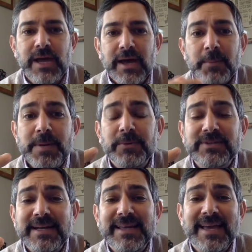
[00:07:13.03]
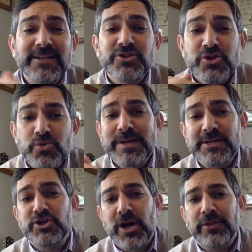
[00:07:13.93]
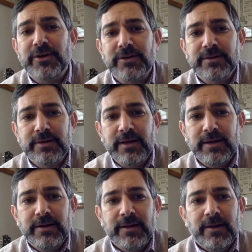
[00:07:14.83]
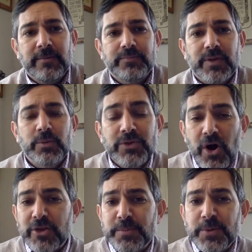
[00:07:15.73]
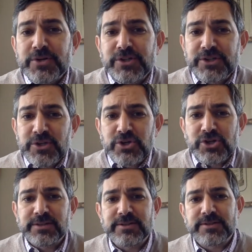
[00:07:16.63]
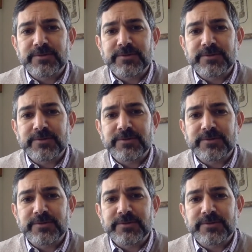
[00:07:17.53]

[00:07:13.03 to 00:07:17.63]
A people dedicated to each other. With all the persecutions